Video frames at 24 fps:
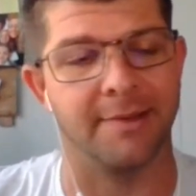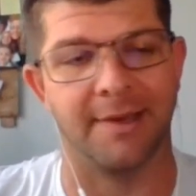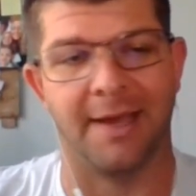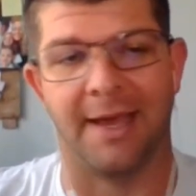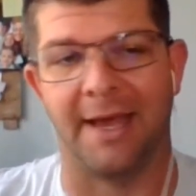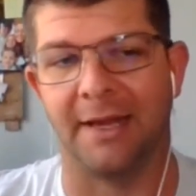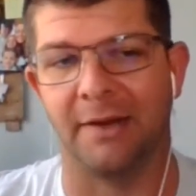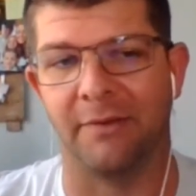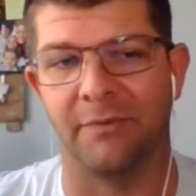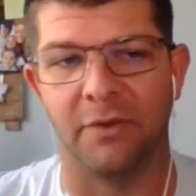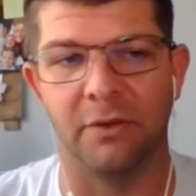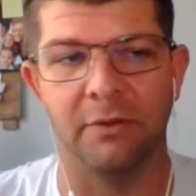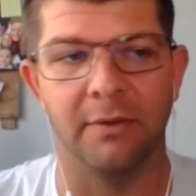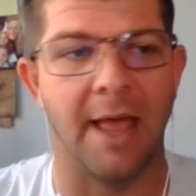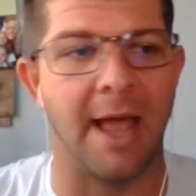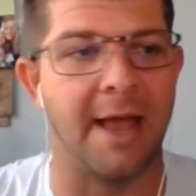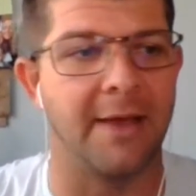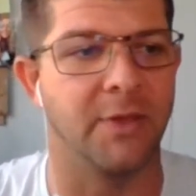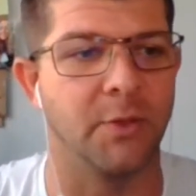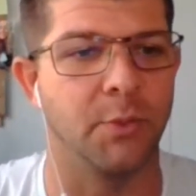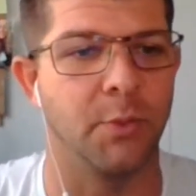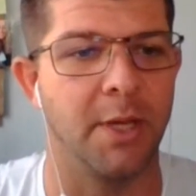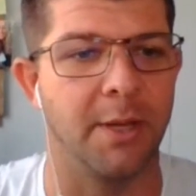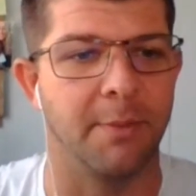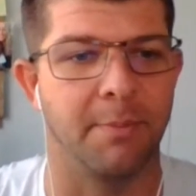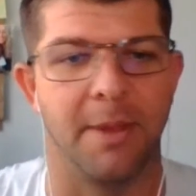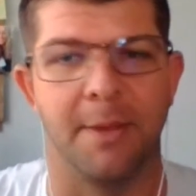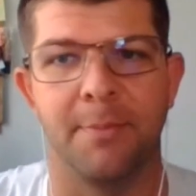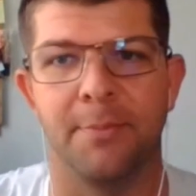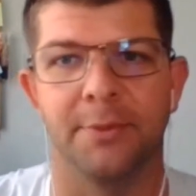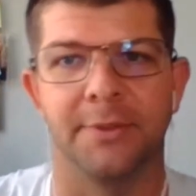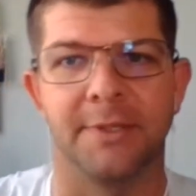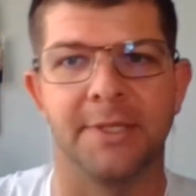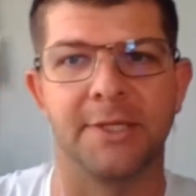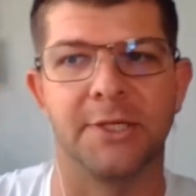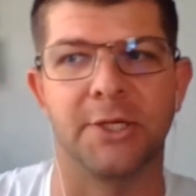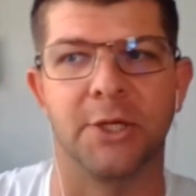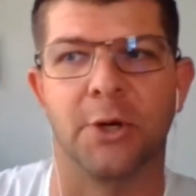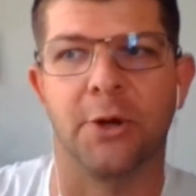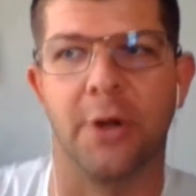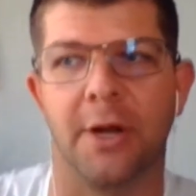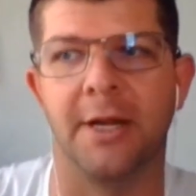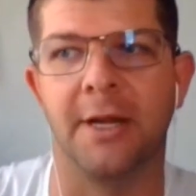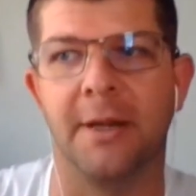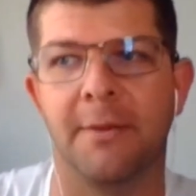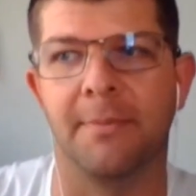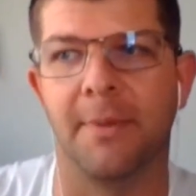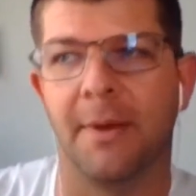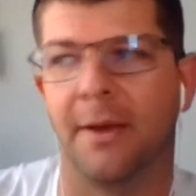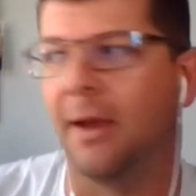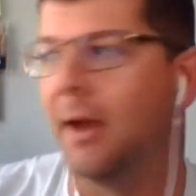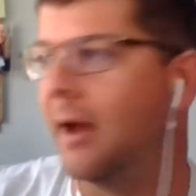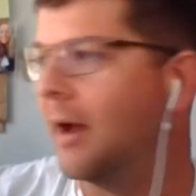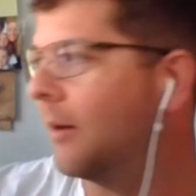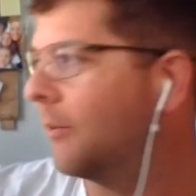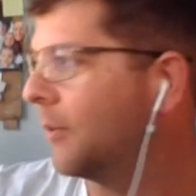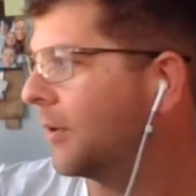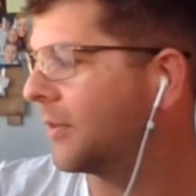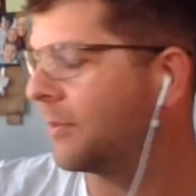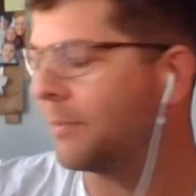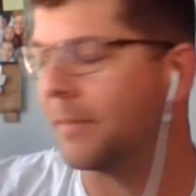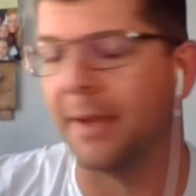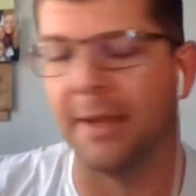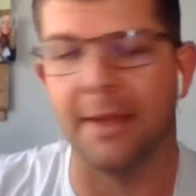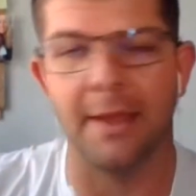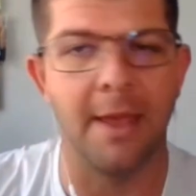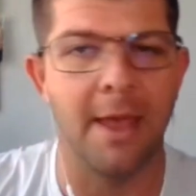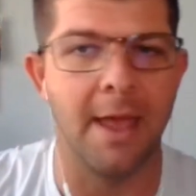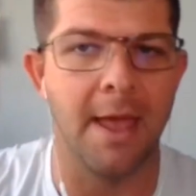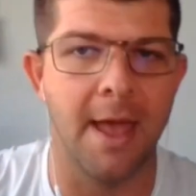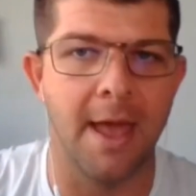I had a few last week, people disagreeing with me.